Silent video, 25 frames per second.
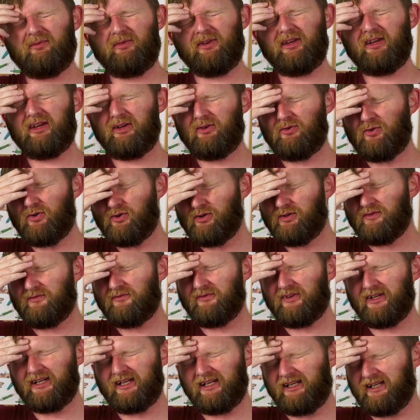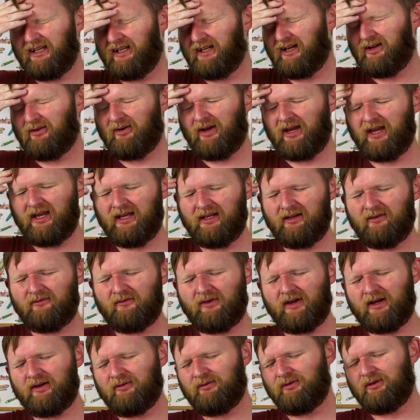couldn't really get our head
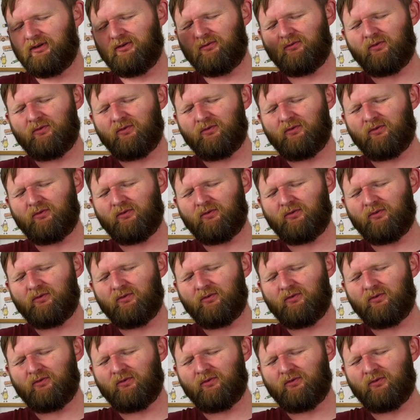around it,